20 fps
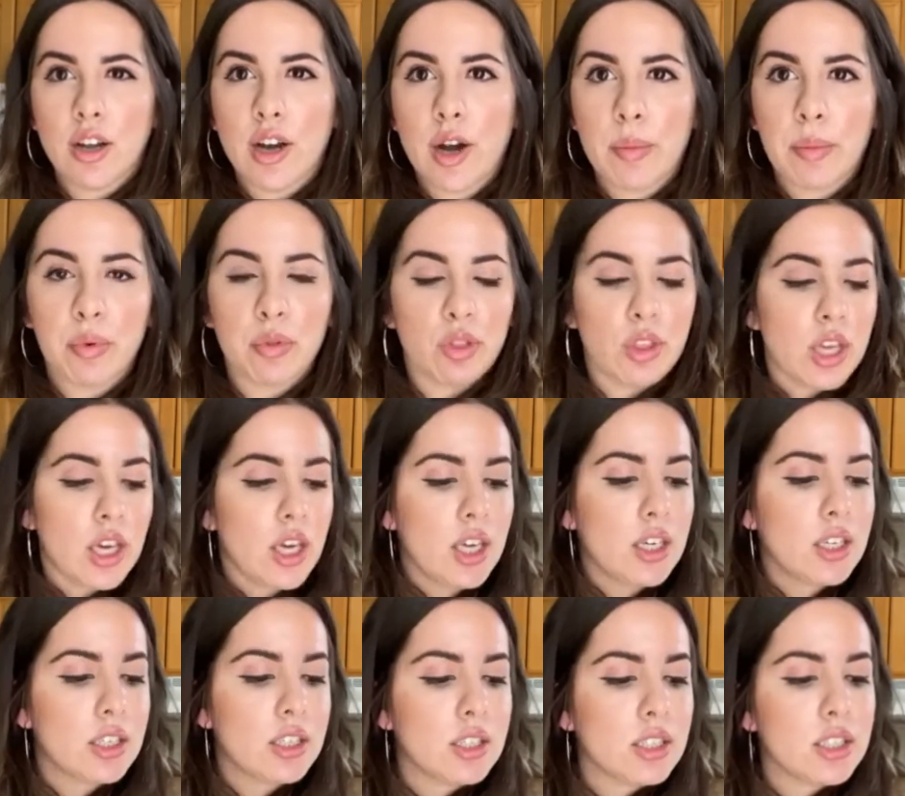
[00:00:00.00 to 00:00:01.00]
a couple
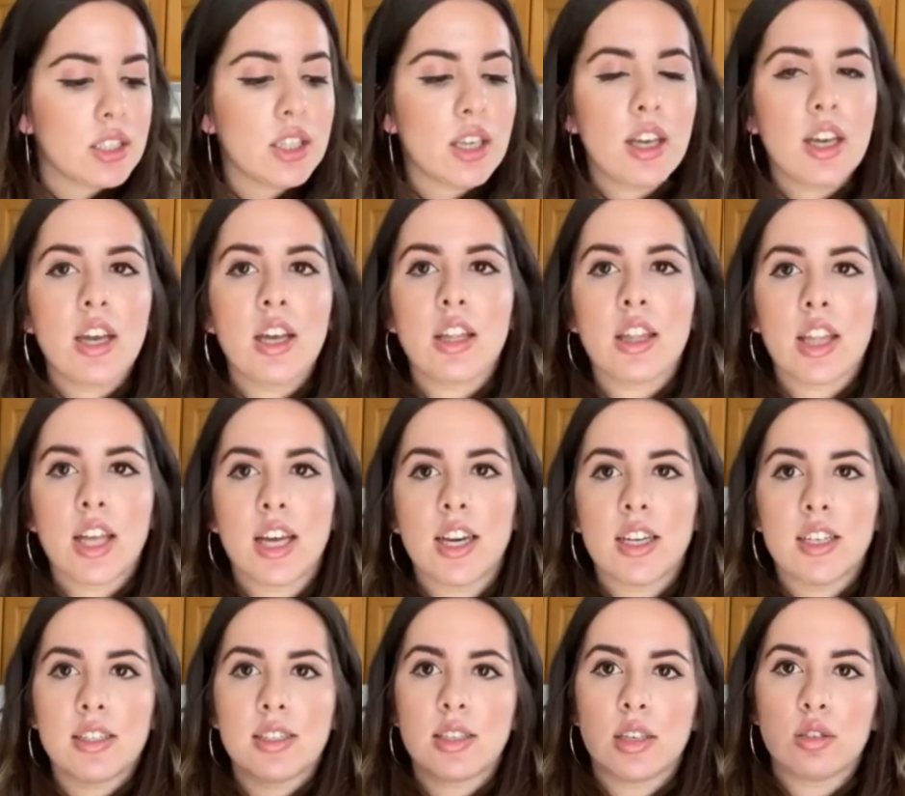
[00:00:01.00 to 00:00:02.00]
things. That
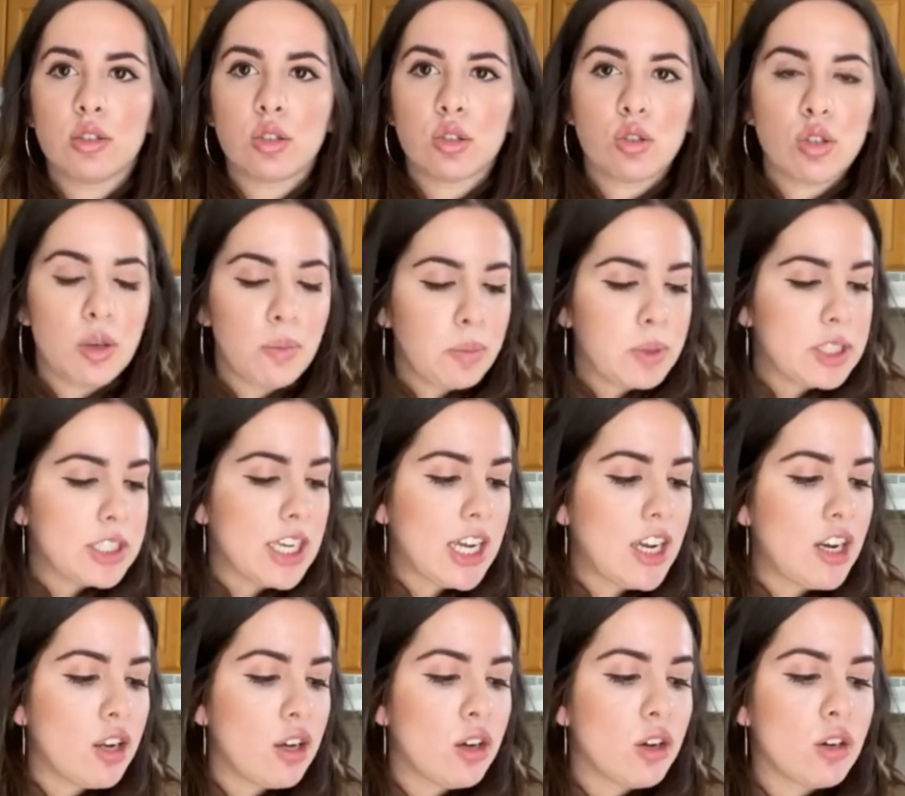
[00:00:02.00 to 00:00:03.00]
is sweet
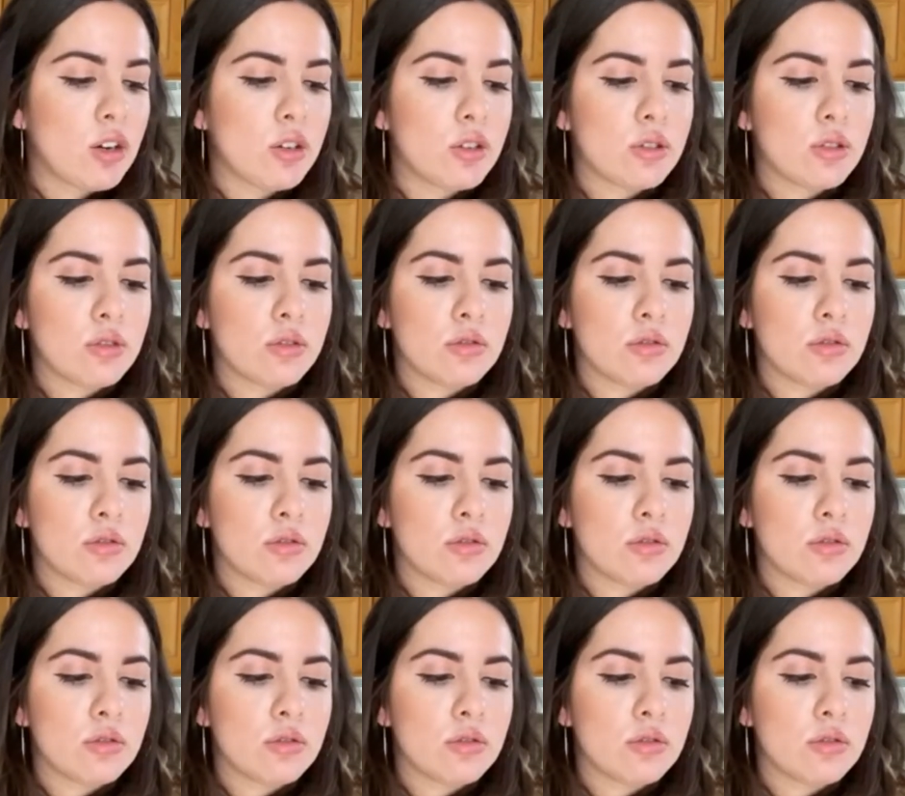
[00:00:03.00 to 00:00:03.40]
potato,